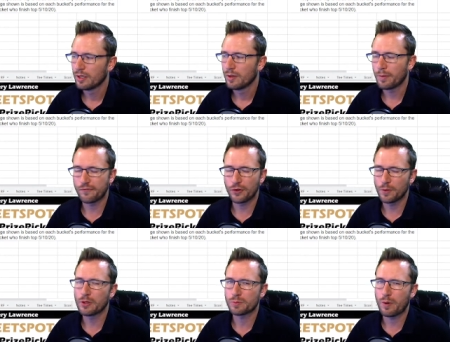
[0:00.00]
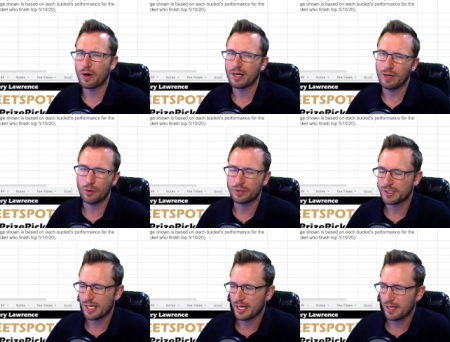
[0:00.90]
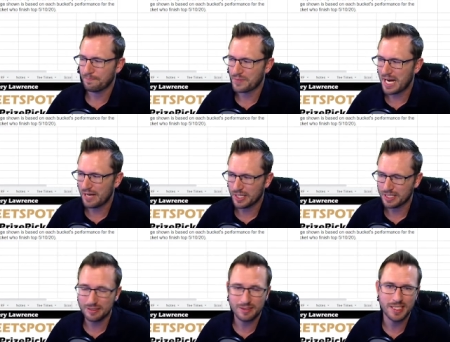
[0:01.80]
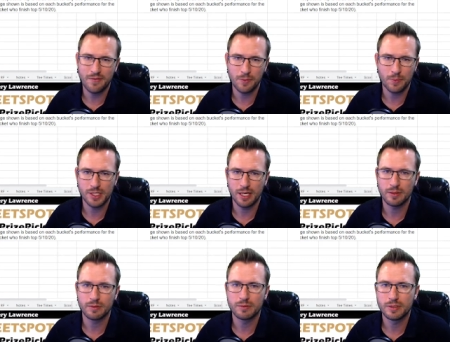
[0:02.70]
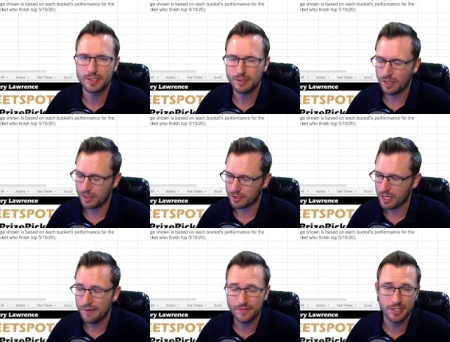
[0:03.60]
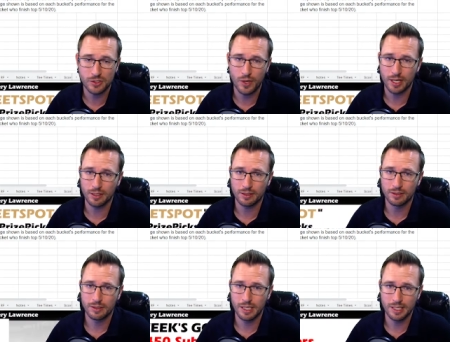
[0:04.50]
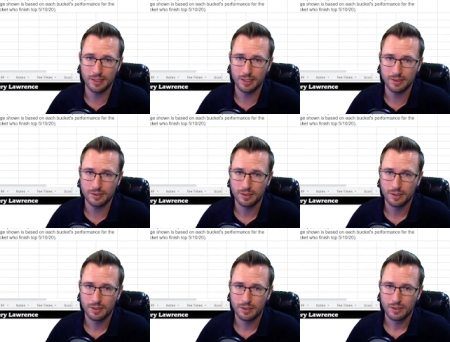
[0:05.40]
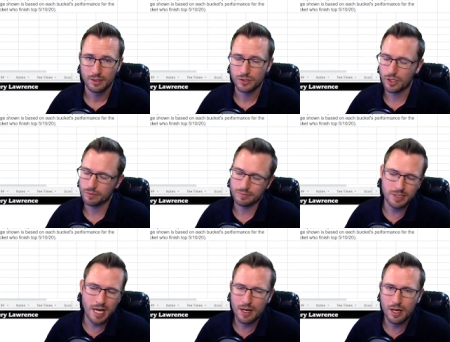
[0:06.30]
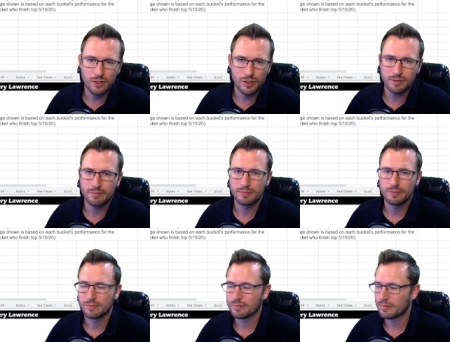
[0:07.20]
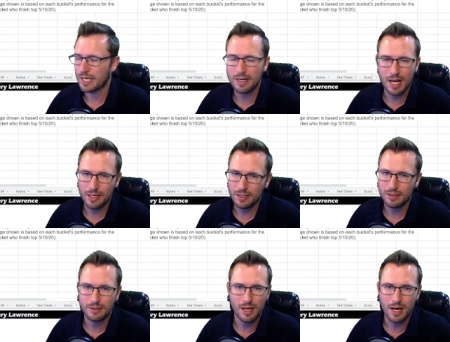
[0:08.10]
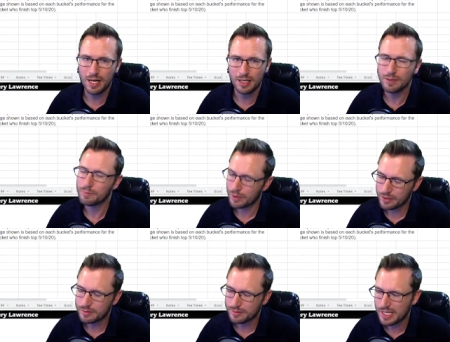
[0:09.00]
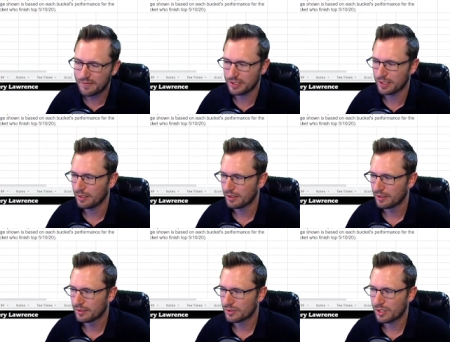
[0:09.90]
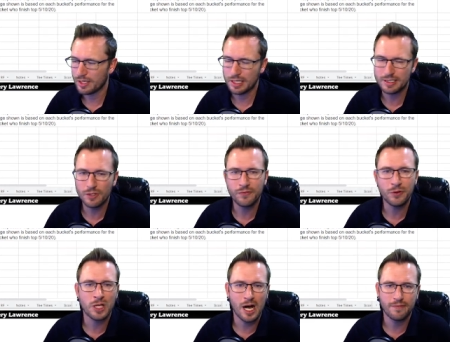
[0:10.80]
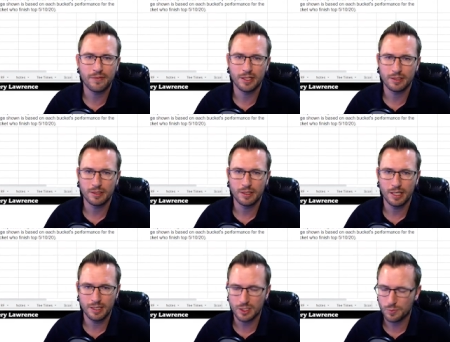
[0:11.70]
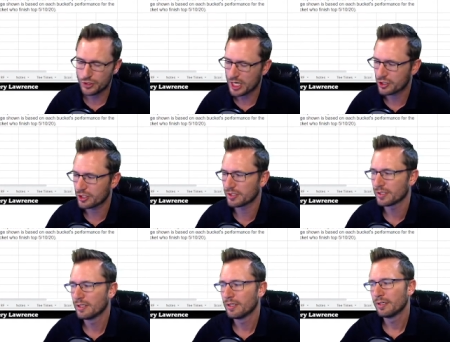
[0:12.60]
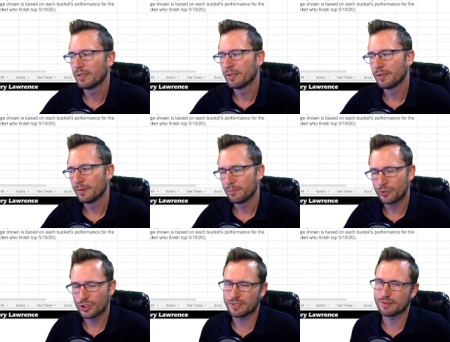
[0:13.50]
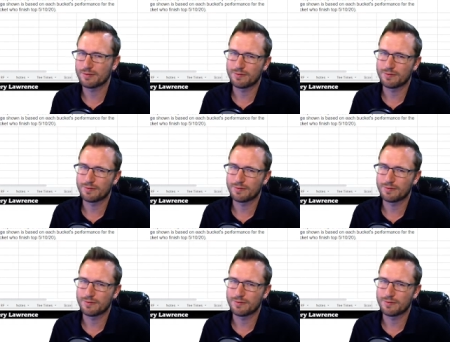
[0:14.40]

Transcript: but for the most part, I, I would say I have like a 70% uh, confidence rating in these. So not 100, not 90, not 80, but 70. So I, I still feel confident in these projections. Just